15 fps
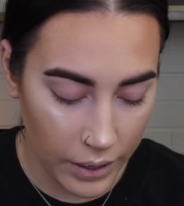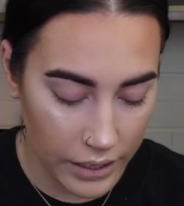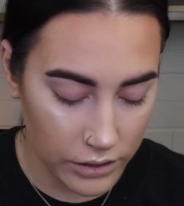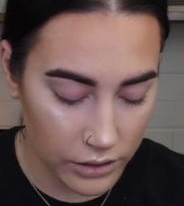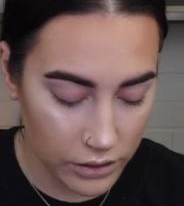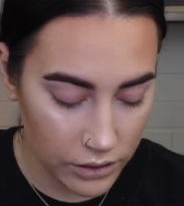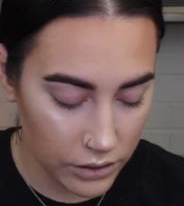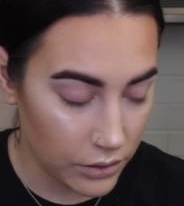
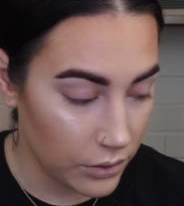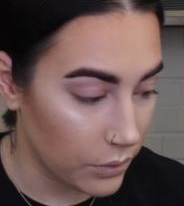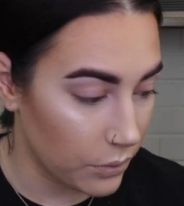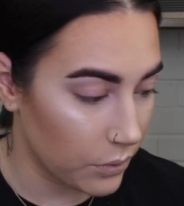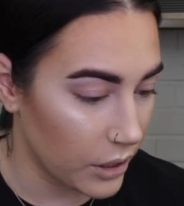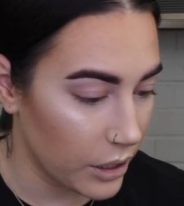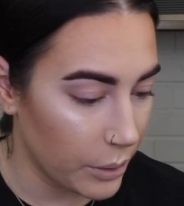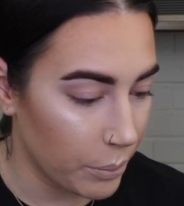wait to
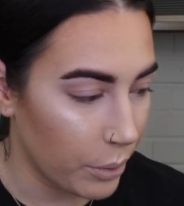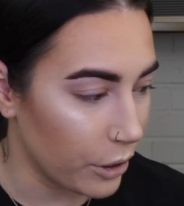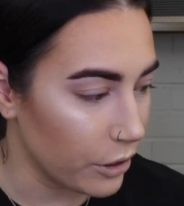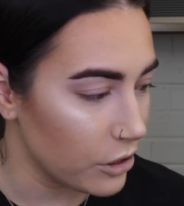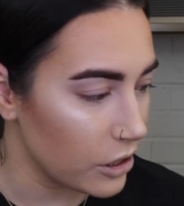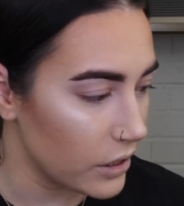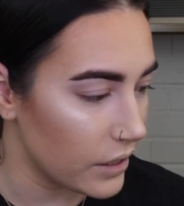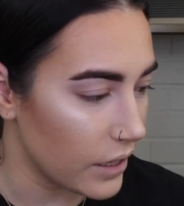
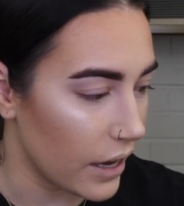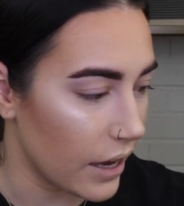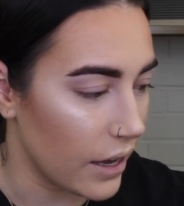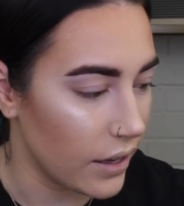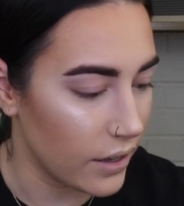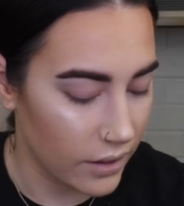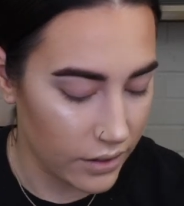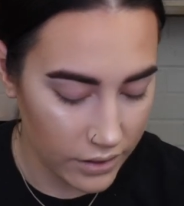repurchase
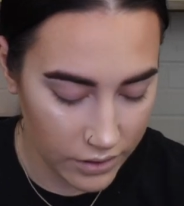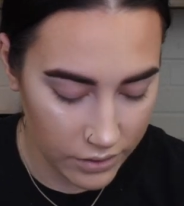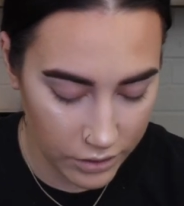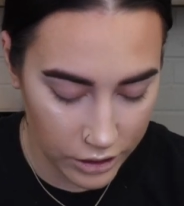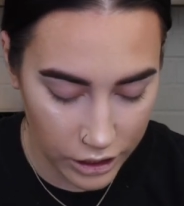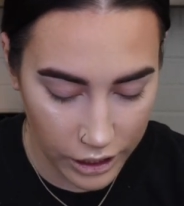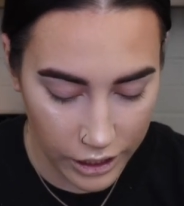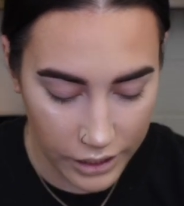it.
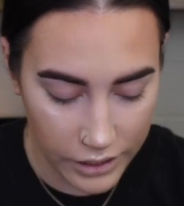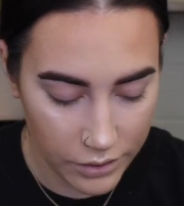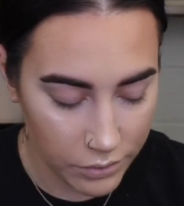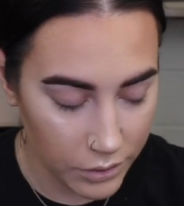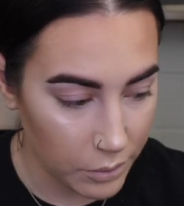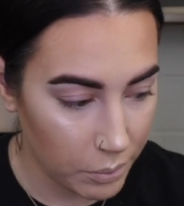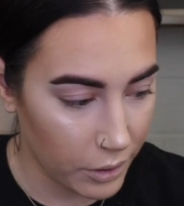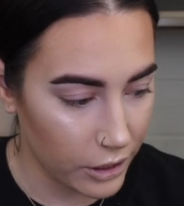Return
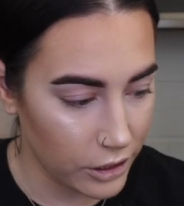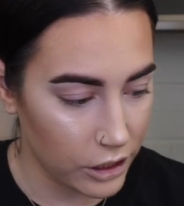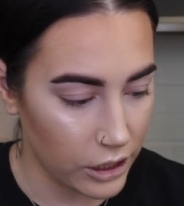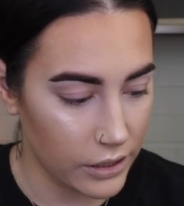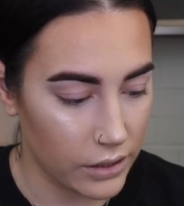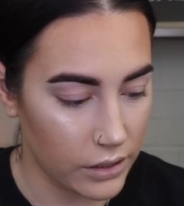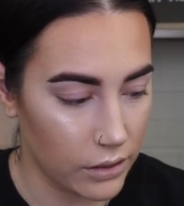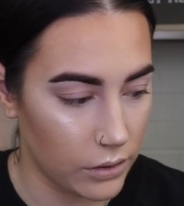and
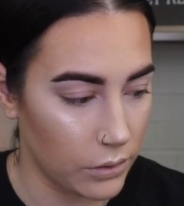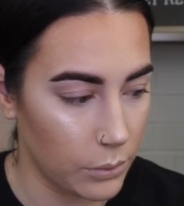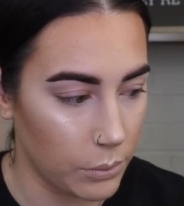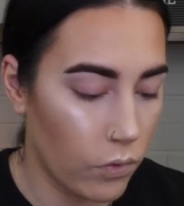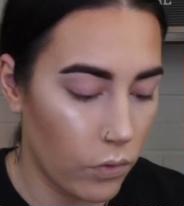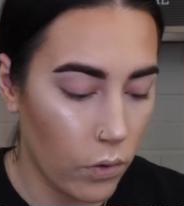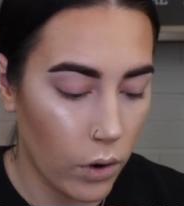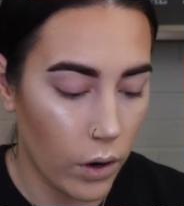repurchase
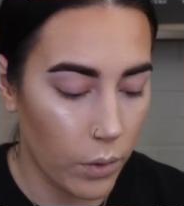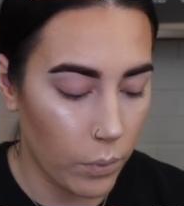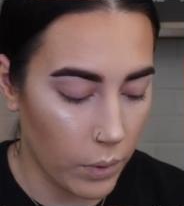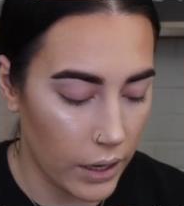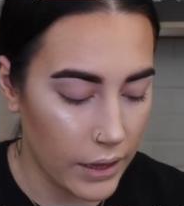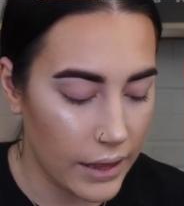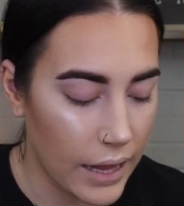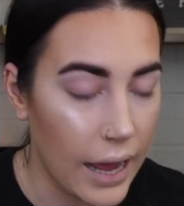for
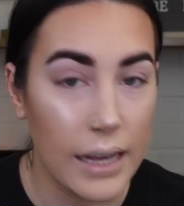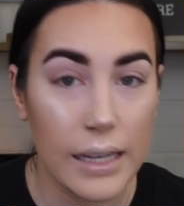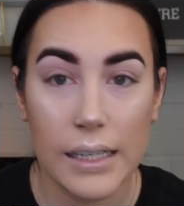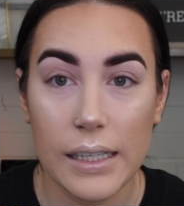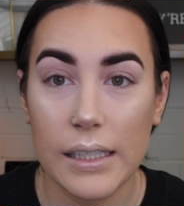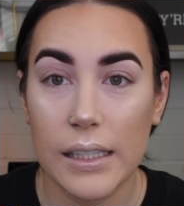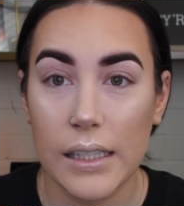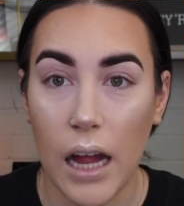one that
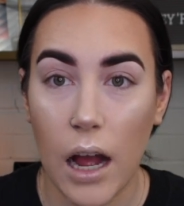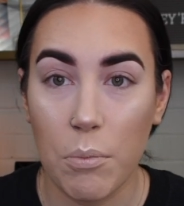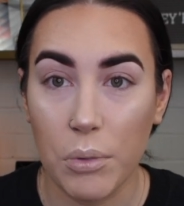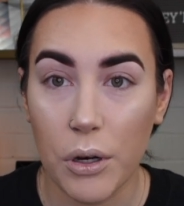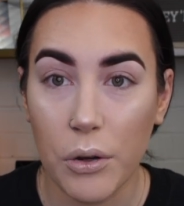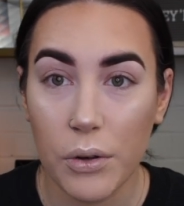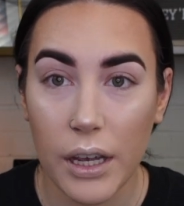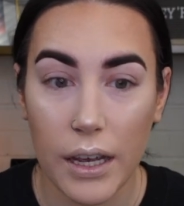is
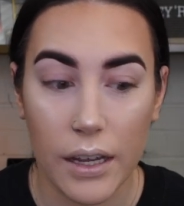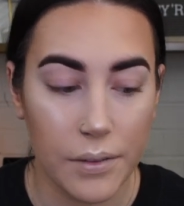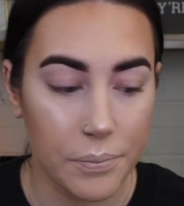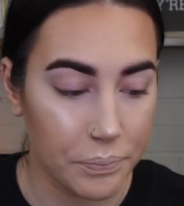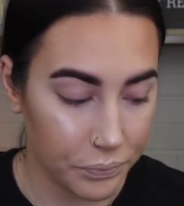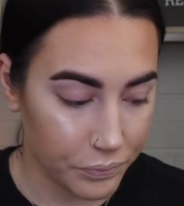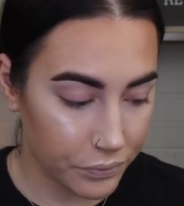not broken.